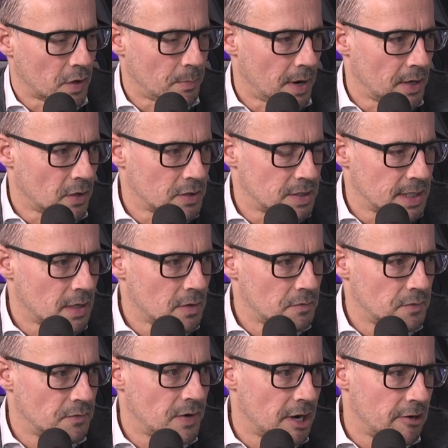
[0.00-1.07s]
occupied
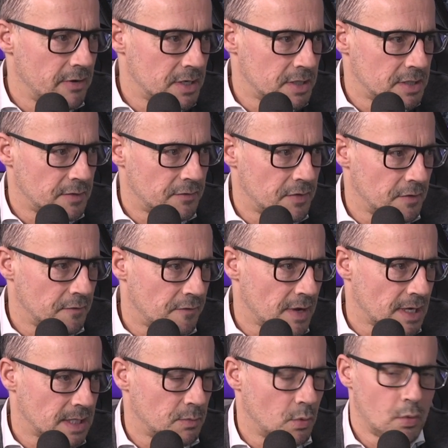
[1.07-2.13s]
ourselves various different
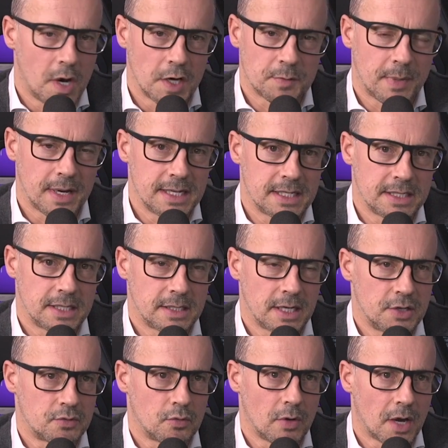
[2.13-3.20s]
flexible workspaces in
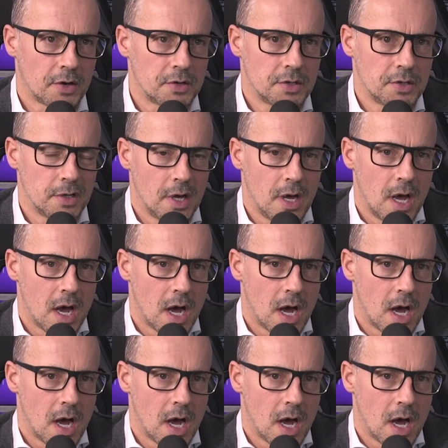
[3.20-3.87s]
central London.